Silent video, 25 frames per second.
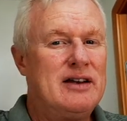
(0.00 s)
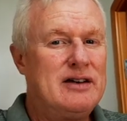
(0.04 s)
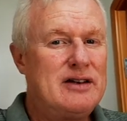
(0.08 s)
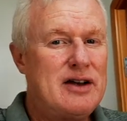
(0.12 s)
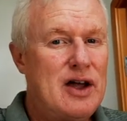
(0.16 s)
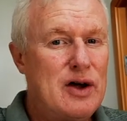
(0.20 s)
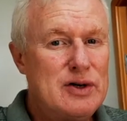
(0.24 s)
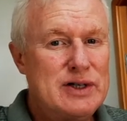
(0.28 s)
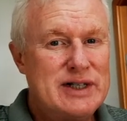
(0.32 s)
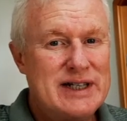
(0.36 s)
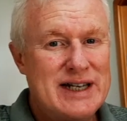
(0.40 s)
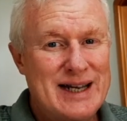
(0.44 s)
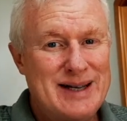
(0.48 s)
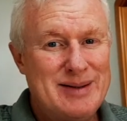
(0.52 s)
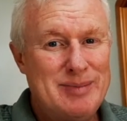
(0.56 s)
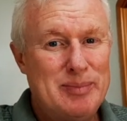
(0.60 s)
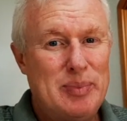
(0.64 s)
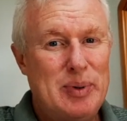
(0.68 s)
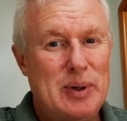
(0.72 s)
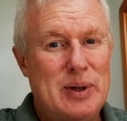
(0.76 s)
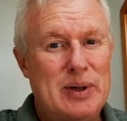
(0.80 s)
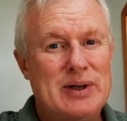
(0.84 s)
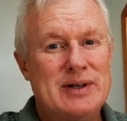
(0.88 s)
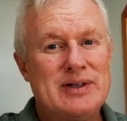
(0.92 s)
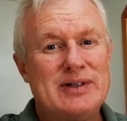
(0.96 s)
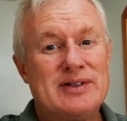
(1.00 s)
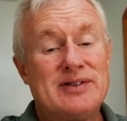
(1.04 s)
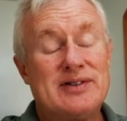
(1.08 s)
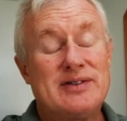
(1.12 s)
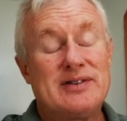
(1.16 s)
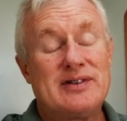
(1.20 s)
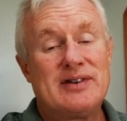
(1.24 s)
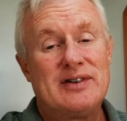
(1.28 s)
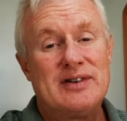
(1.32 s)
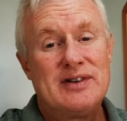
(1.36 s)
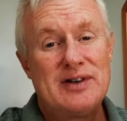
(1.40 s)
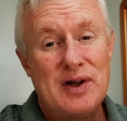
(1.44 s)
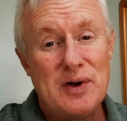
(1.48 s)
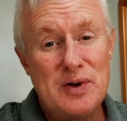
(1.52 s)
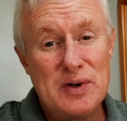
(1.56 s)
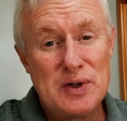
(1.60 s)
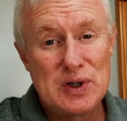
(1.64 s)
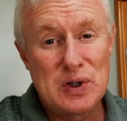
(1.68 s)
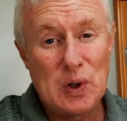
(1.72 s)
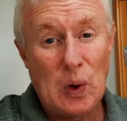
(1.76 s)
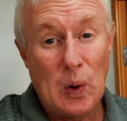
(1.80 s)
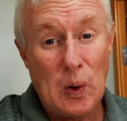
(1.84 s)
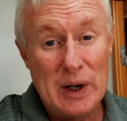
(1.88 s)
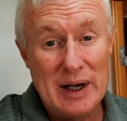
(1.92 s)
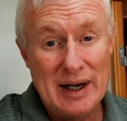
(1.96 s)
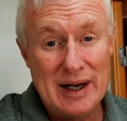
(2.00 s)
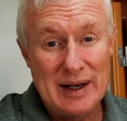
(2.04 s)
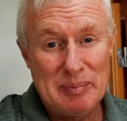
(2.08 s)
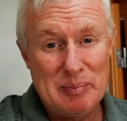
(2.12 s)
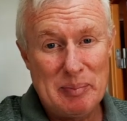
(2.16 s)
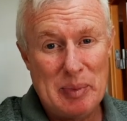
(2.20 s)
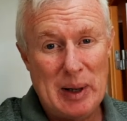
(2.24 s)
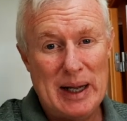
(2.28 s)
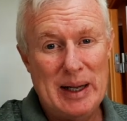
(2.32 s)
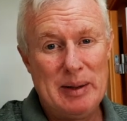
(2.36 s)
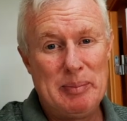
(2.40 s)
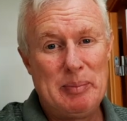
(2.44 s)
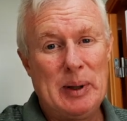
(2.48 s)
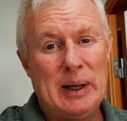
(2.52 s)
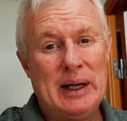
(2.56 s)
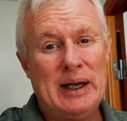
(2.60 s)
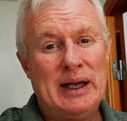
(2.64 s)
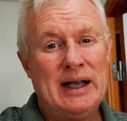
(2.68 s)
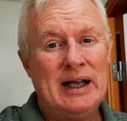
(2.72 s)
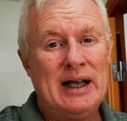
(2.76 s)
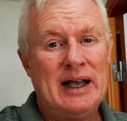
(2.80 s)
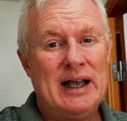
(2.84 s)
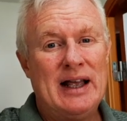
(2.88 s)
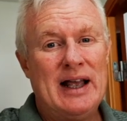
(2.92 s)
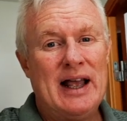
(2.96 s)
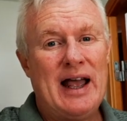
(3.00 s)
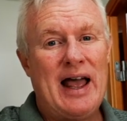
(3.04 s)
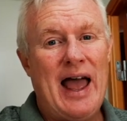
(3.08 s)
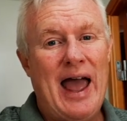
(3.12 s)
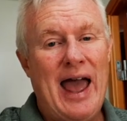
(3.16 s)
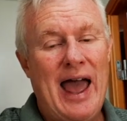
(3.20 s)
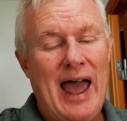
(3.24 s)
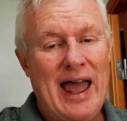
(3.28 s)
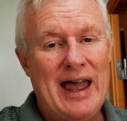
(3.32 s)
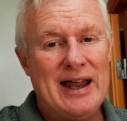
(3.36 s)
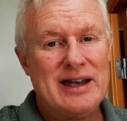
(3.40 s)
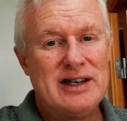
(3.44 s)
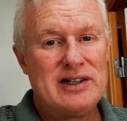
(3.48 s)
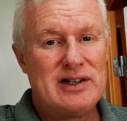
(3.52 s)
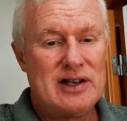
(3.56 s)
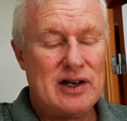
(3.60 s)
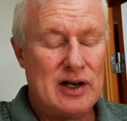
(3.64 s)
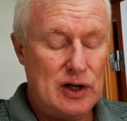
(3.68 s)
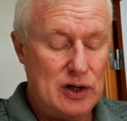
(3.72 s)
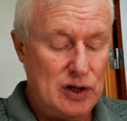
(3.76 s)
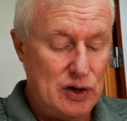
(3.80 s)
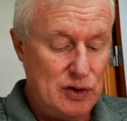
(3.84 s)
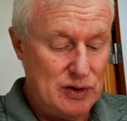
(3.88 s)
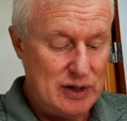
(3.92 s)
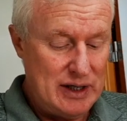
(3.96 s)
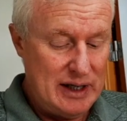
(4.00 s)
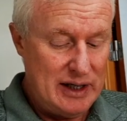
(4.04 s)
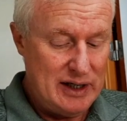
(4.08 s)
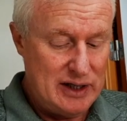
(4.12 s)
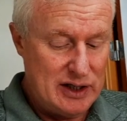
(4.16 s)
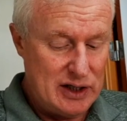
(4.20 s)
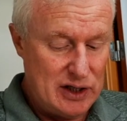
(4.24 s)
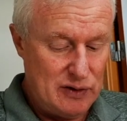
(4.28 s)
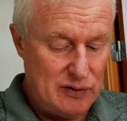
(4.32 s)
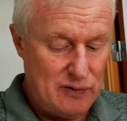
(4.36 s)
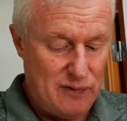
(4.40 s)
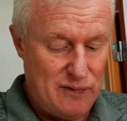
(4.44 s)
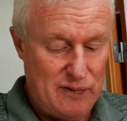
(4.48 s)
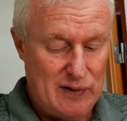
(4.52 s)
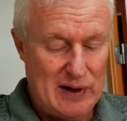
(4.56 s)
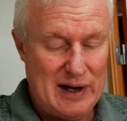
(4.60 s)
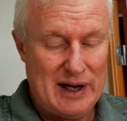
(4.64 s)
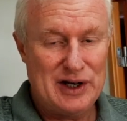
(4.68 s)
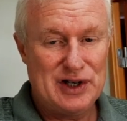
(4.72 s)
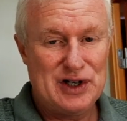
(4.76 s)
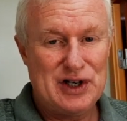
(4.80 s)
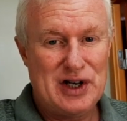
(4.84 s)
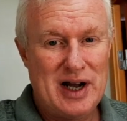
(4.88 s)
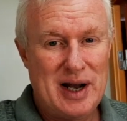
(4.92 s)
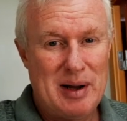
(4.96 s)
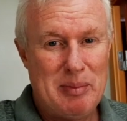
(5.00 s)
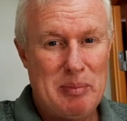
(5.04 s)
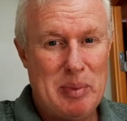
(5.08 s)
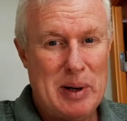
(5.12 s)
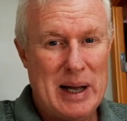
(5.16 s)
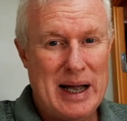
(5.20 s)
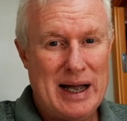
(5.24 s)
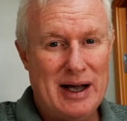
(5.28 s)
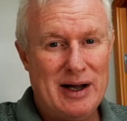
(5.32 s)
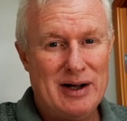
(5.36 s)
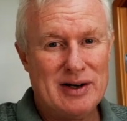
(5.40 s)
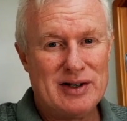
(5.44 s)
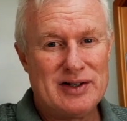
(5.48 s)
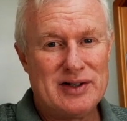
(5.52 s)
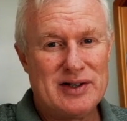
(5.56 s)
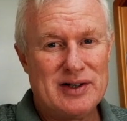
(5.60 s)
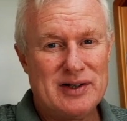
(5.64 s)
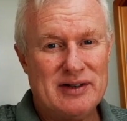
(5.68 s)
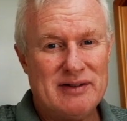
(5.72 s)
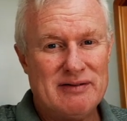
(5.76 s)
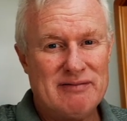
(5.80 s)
No tampons, no toilet paper, and you need to flush about